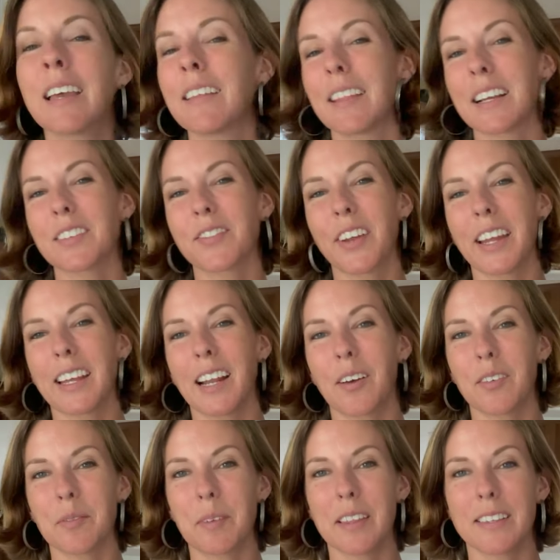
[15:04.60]
Thanks for hanging out
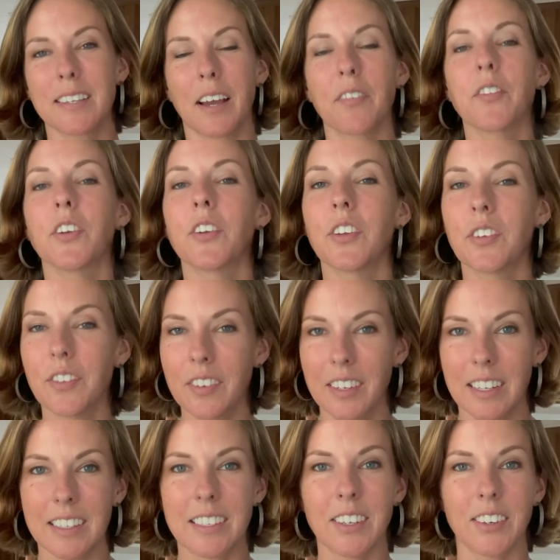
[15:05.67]
with me this afternoon.
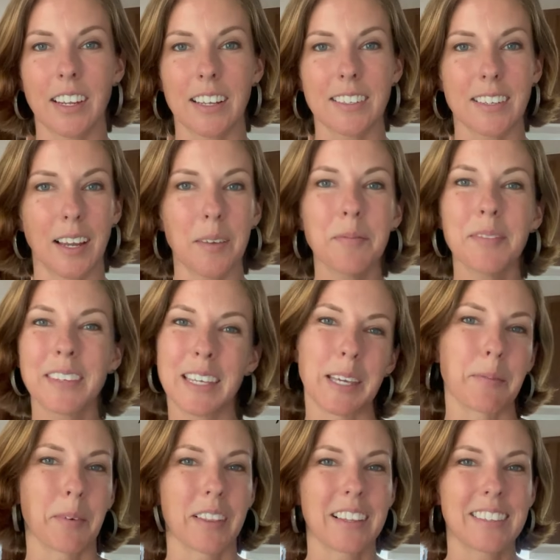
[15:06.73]
Until next time,
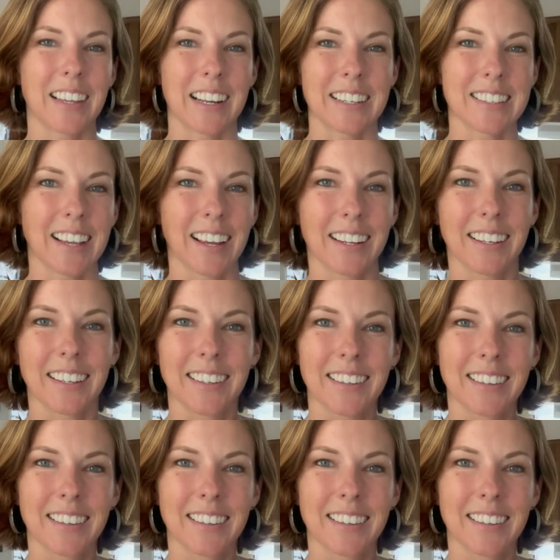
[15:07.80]
keep on the sunny side.